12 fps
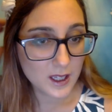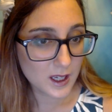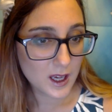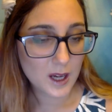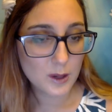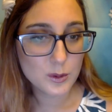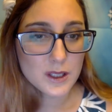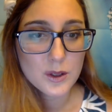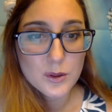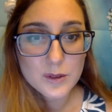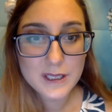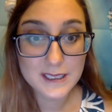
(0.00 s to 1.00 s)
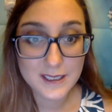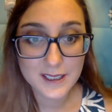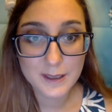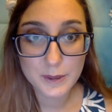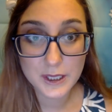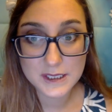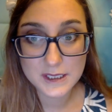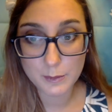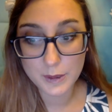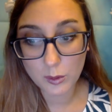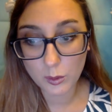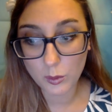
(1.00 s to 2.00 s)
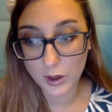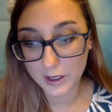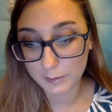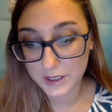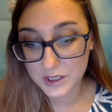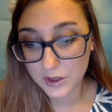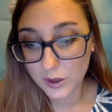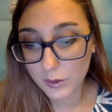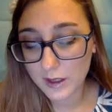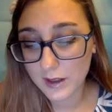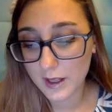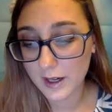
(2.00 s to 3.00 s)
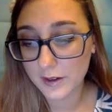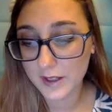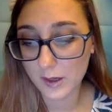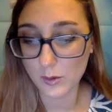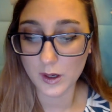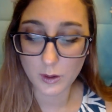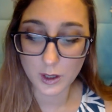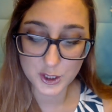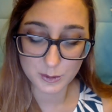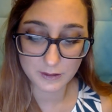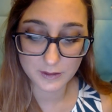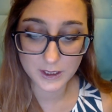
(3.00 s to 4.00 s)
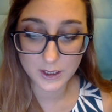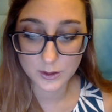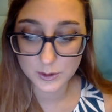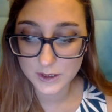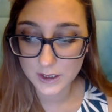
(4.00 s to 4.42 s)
I really only did it because some people wanted me to go on there, they want to watch my videos